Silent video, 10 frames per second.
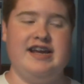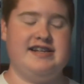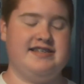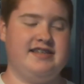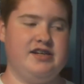
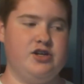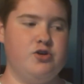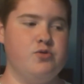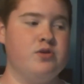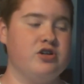It's the
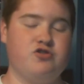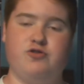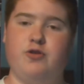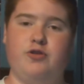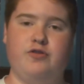new
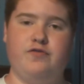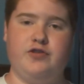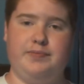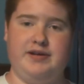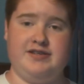controller for
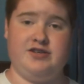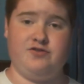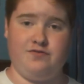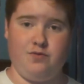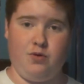the
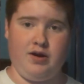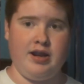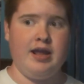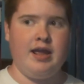PlayStation 4.